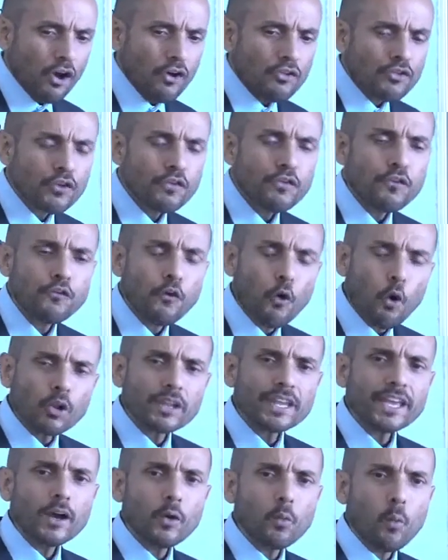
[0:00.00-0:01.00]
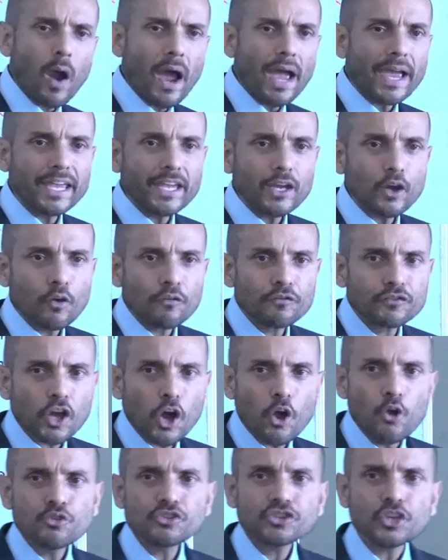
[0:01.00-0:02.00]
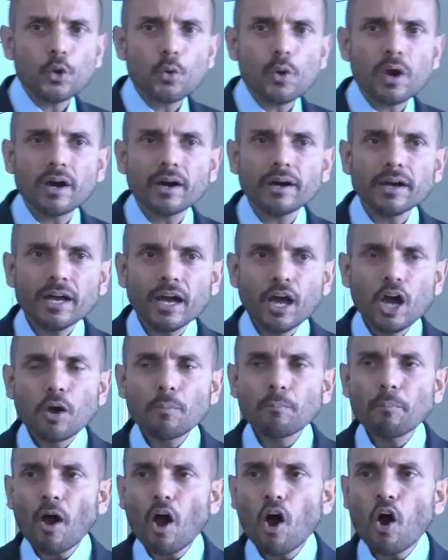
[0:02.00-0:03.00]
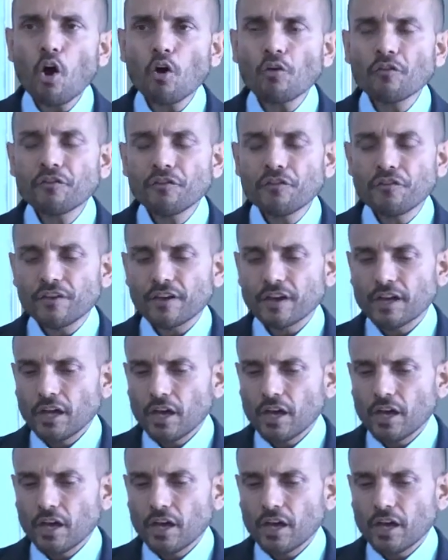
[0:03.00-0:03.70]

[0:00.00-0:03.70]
the falling away of those who are part of